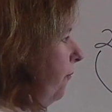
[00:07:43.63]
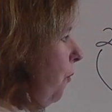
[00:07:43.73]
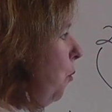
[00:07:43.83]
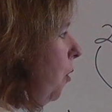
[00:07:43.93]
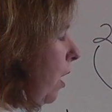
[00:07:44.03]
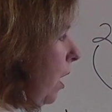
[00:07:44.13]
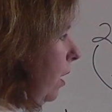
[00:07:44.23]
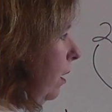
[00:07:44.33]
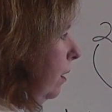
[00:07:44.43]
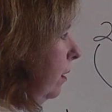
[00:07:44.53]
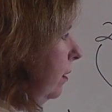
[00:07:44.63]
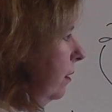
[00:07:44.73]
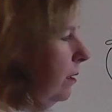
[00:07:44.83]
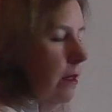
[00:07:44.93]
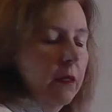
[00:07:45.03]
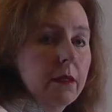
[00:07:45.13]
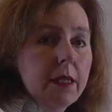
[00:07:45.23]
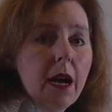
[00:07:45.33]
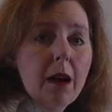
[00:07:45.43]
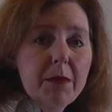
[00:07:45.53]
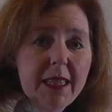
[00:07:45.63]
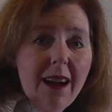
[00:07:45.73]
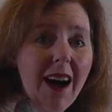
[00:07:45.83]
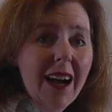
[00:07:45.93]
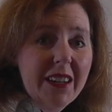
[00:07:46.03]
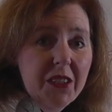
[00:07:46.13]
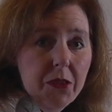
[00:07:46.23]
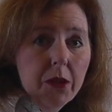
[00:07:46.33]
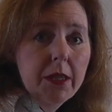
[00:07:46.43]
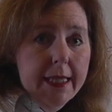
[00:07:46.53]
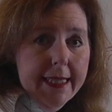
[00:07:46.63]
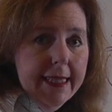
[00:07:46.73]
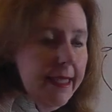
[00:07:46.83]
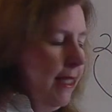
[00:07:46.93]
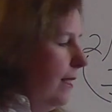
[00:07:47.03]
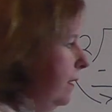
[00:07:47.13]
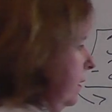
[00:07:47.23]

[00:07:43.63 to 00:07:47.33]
4 times 9 is 36.